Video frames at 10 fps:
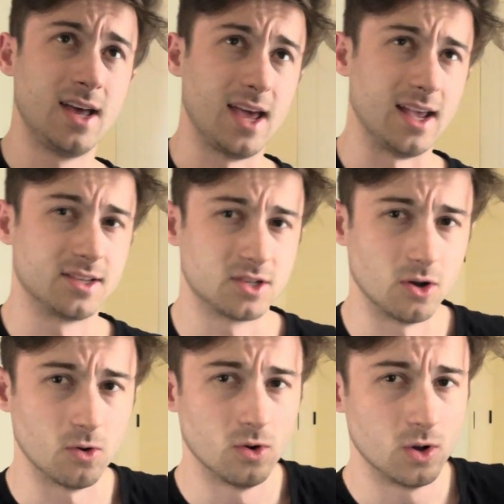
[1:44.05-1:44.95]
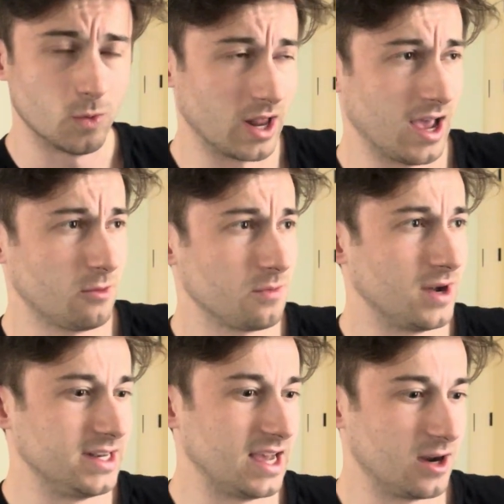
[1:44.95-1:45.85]
And so what I had with my
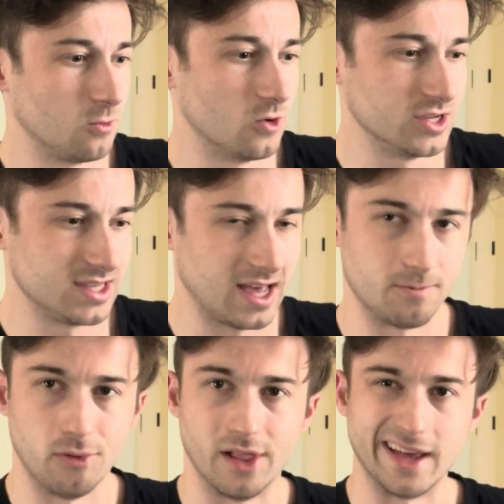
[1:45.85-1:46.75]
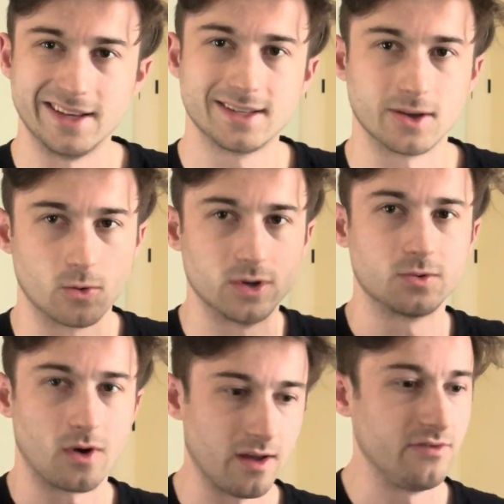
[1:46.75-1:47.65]
dad was that place, like was
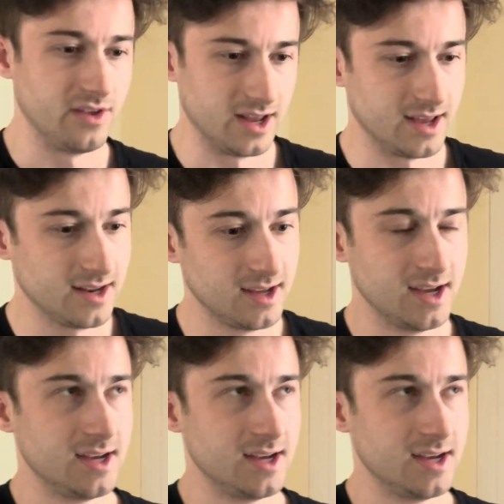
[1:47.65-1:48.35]
where I fit in.